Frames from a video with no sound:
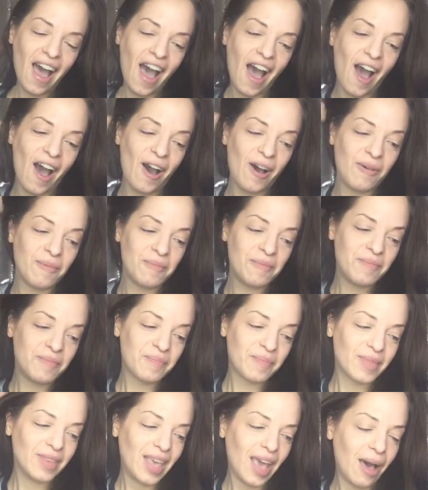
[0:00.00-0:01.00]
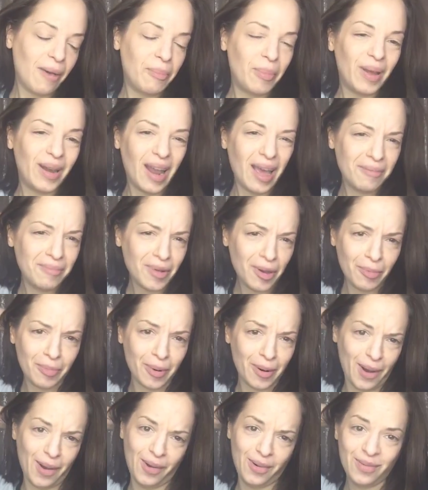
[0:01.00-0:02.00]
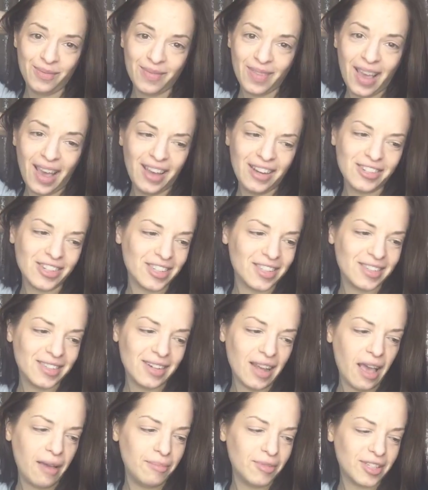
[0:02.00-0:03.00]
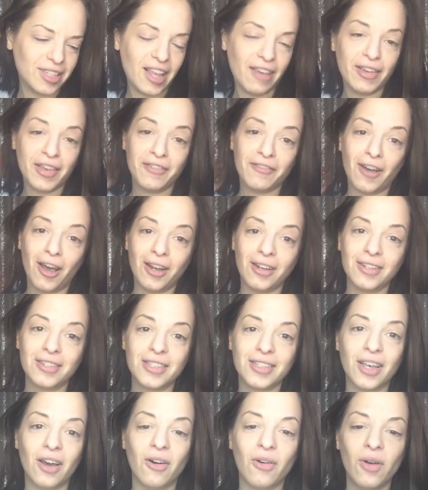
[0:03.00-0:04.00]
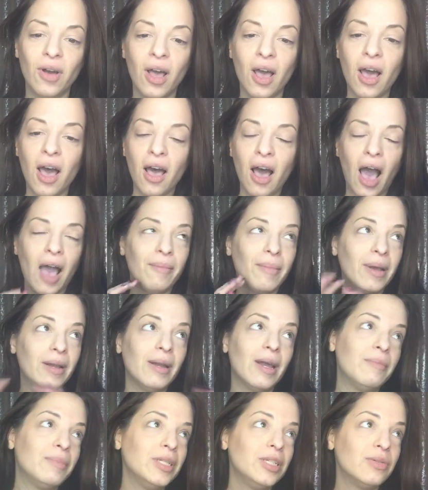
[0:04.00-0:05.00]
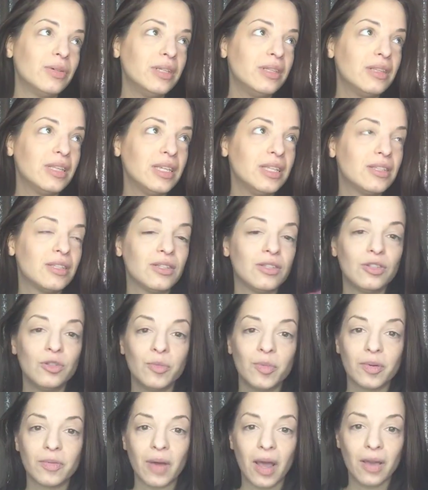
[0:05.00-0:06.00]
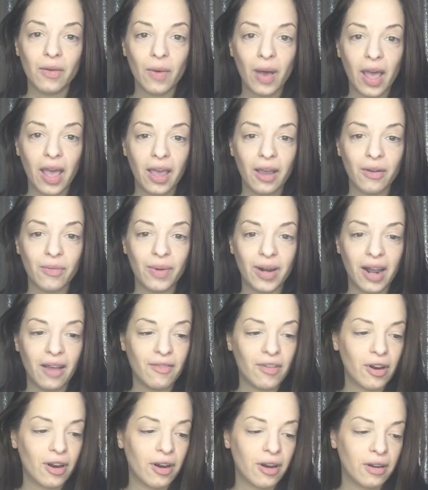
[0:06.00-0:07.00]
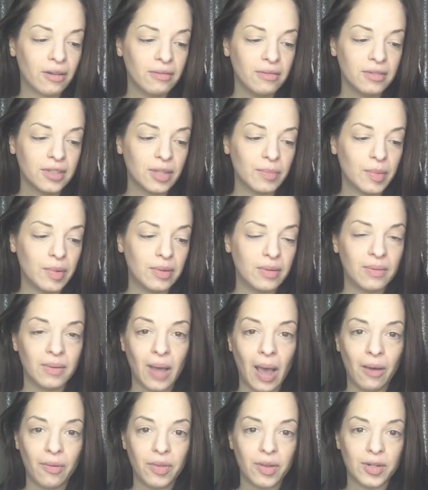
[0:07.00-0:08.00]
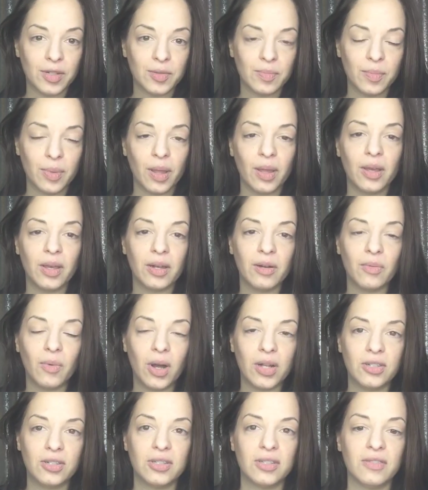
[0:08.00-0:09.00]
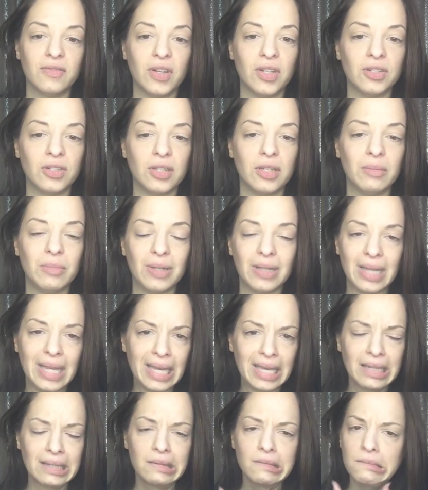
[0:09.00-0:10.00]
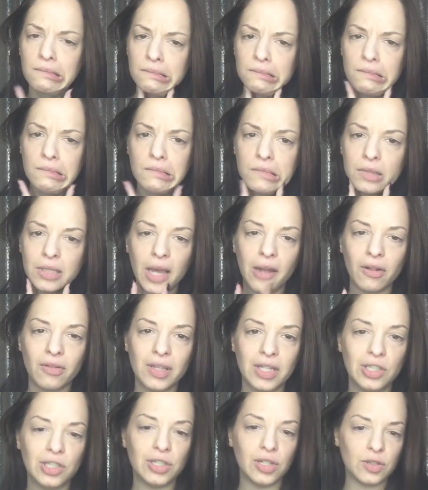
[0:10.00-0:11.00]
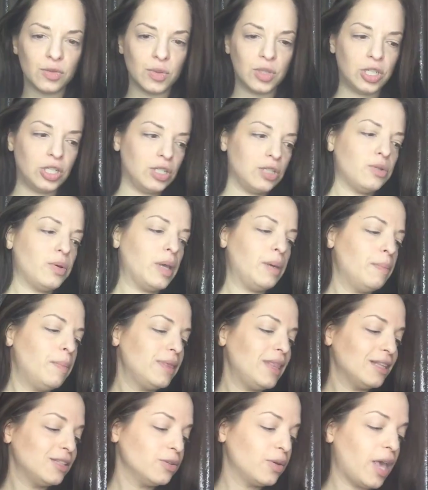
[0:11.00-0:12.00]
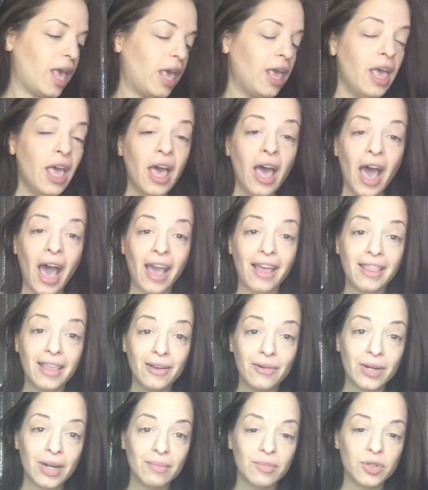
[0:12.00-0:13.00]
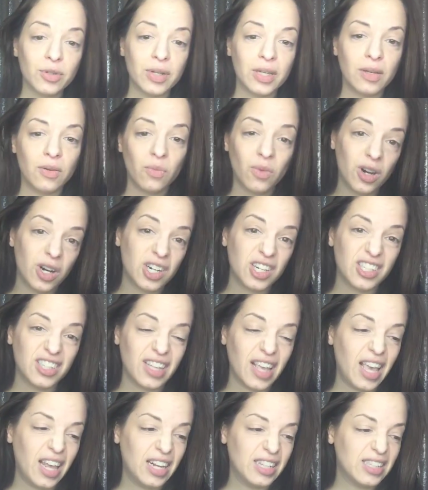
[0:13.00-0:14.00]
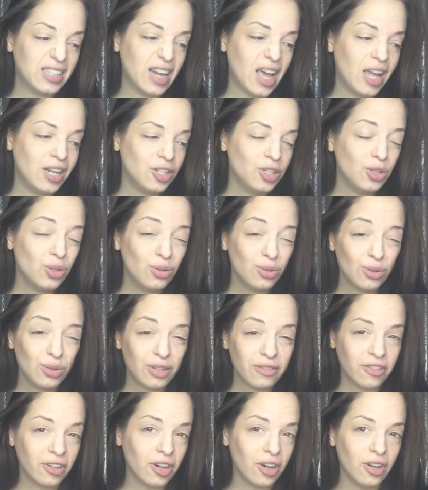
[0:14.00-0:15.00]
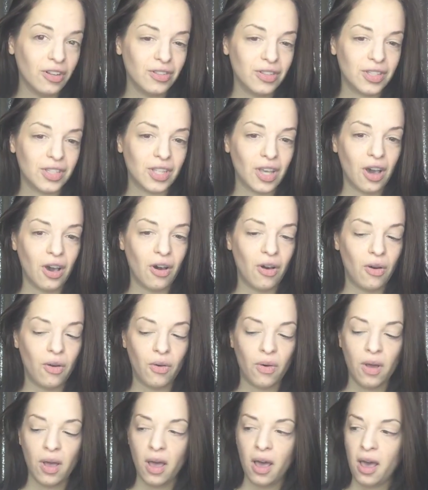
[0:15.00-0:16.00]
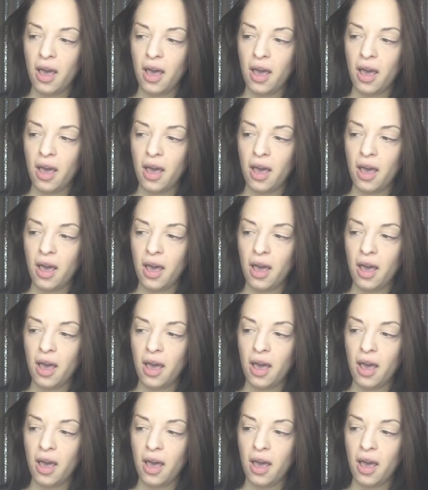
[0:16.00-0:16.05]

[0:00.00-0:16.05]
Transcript: Yeah, but I'm no pro. I'm just having fun, so I might not be doing things the super right way or whatever. Someone out there is probably going to watch this eventually and be like, I don't think she knows what she's doing, but that's okay. I think what I'm doing works and it's not too difficult, so